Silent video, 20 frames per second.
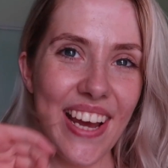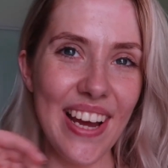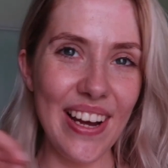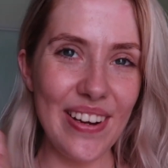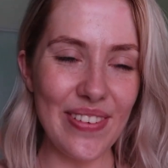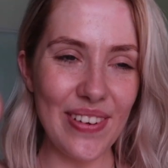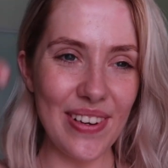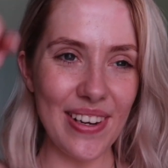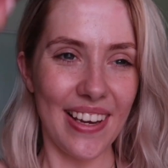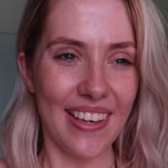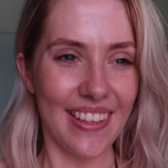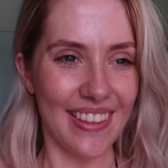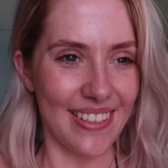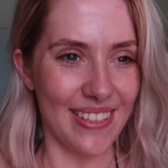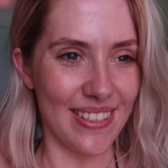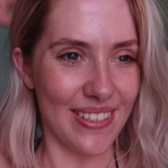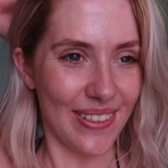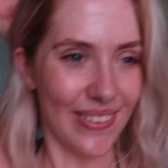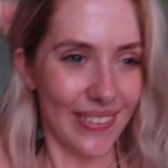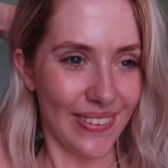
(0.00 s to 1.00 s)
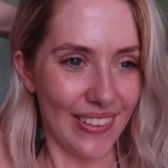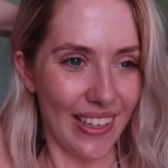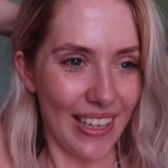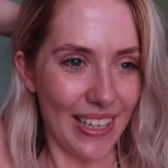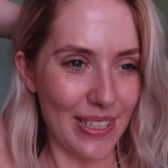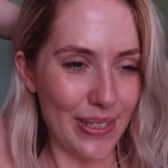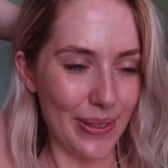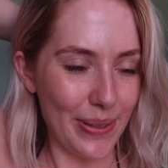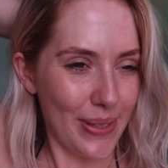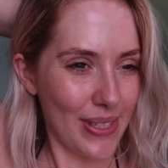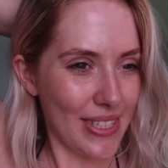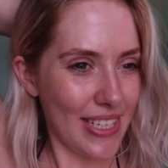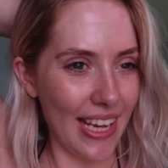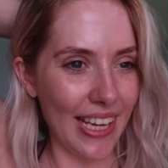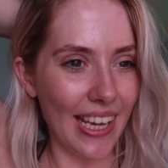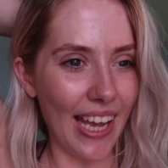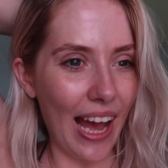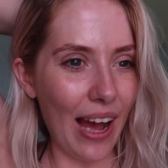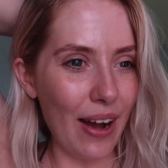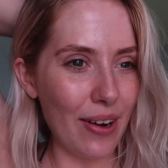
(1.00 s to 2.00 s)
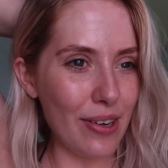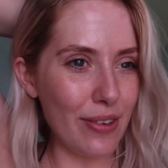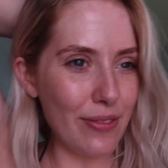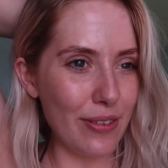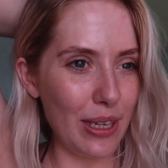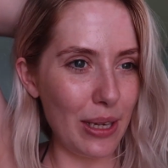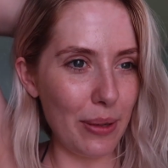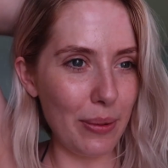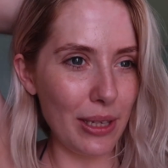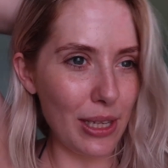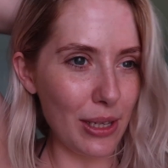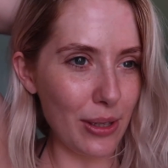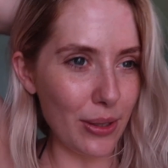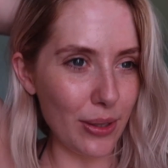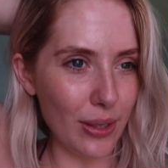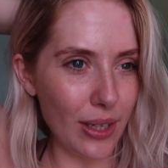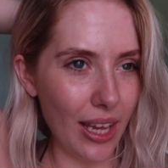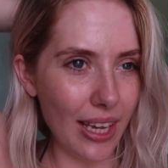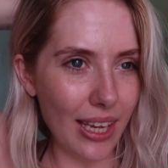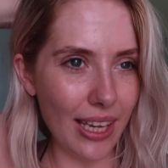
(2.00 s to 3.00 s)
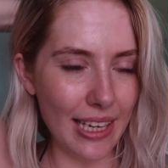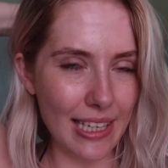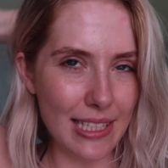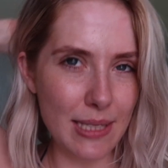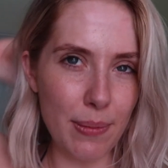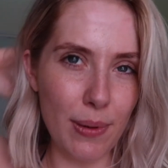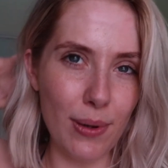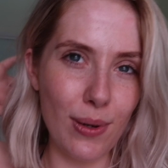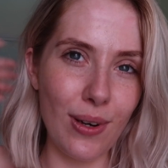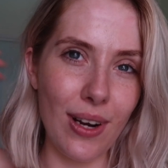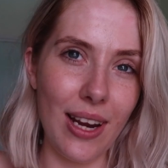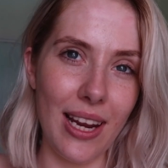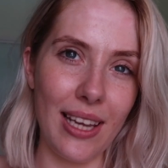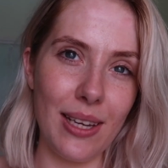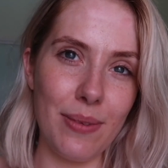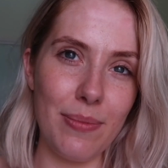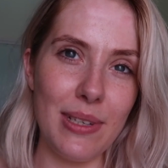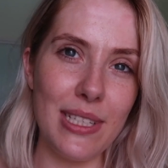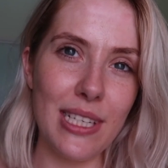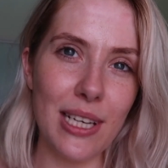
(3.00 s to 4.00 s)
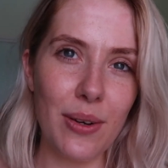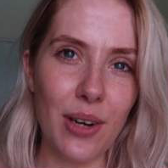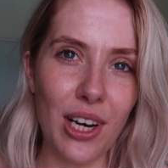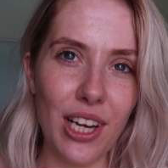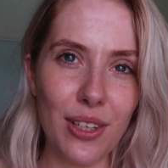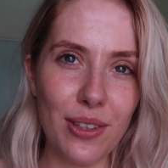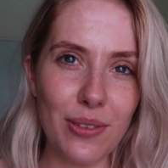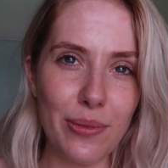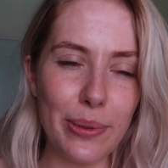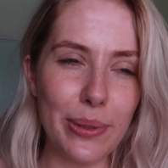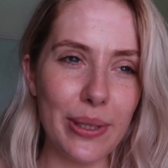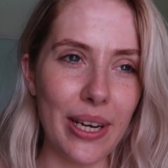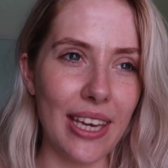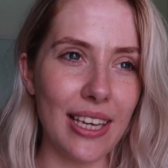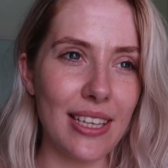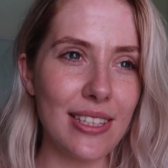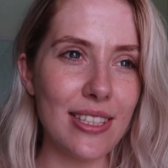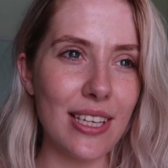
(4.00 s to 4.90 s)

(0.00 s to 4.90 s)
I feel like the tours take it out of you when you're like exploring, and we did quite a lot of walking.